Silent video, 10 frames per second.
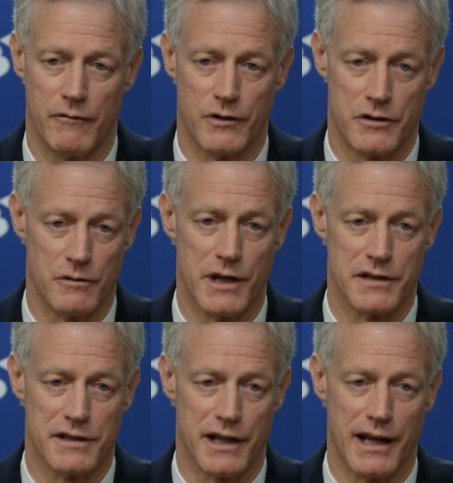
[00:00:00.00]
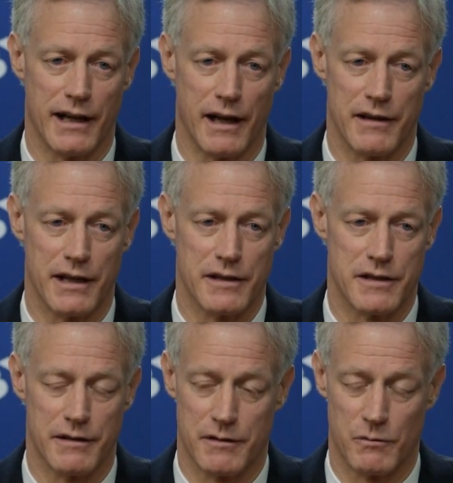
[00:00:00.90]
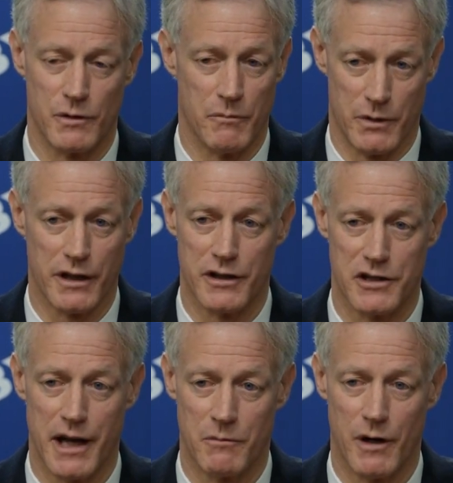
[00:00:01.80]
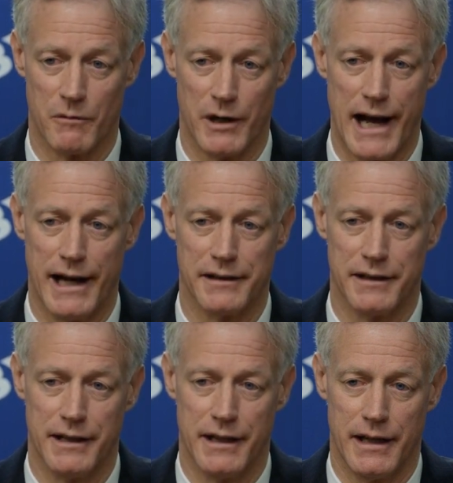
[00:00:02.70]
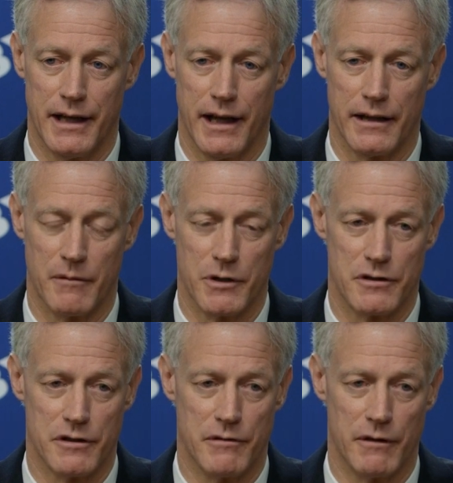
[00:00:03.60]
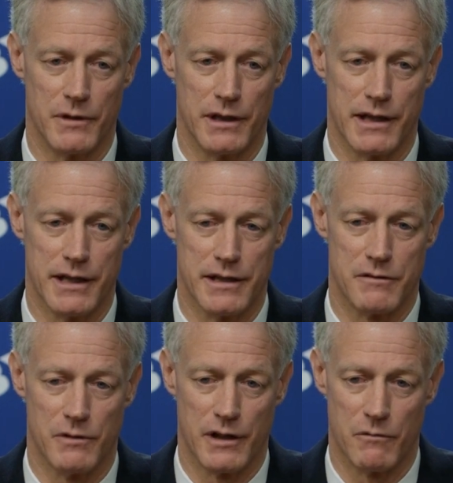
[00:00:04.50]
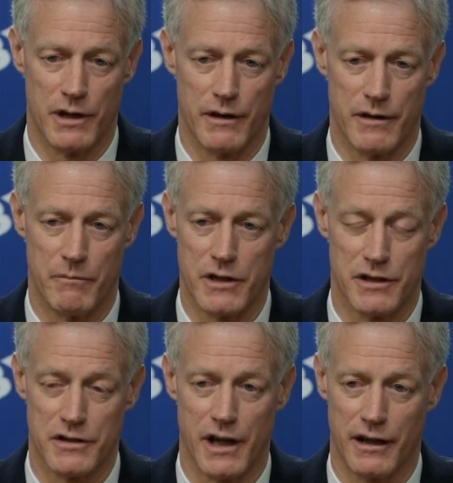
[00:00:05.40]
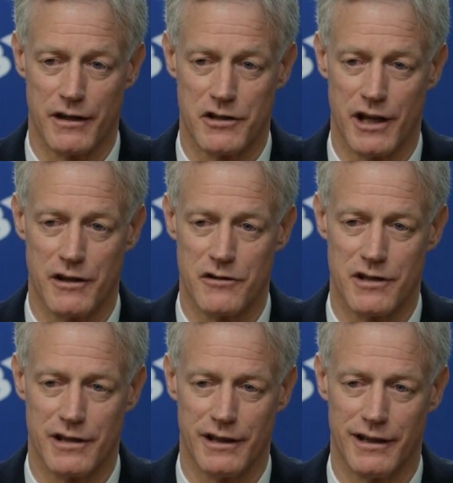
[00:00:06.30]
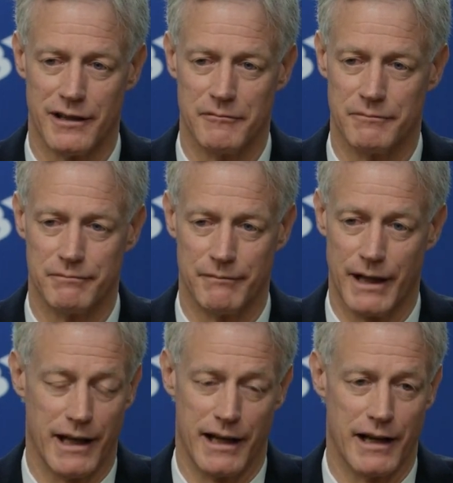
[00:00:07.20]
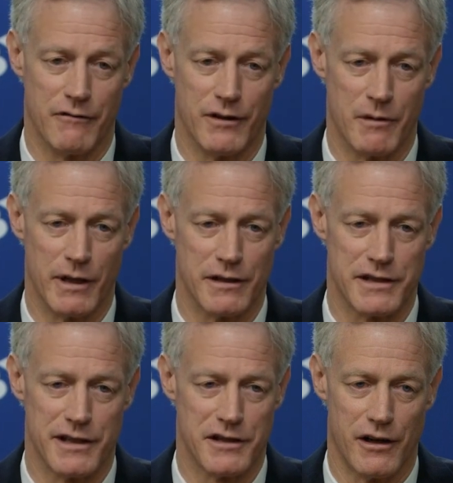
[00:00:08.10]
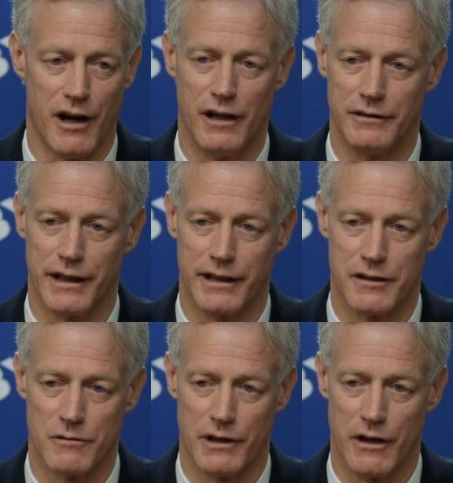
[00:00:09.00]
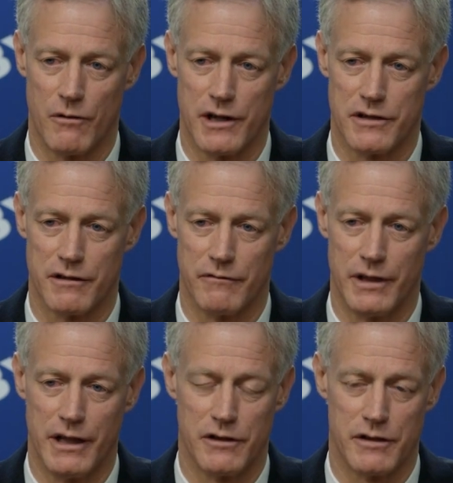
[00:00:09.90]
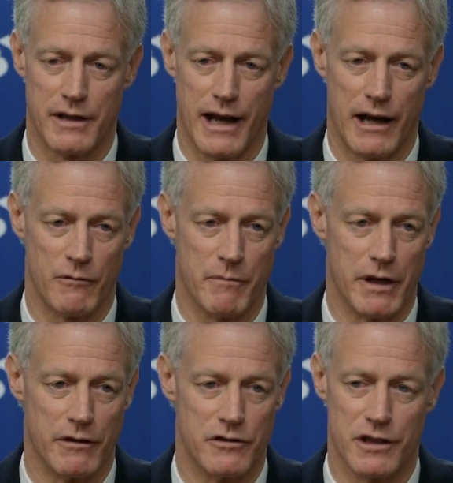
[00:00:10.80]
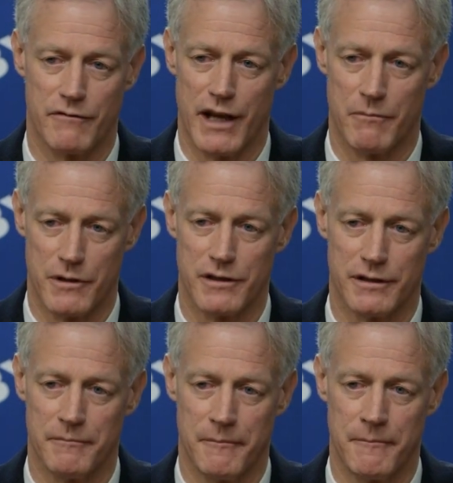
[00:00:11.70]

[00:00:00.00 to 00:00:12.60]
For two reasons, again, I think we're in pretty good shape where we're at. And number two, it really is one where the mission's not going to change in any fundamental sense at all. And it's really a question of just how do we better achieve that mission.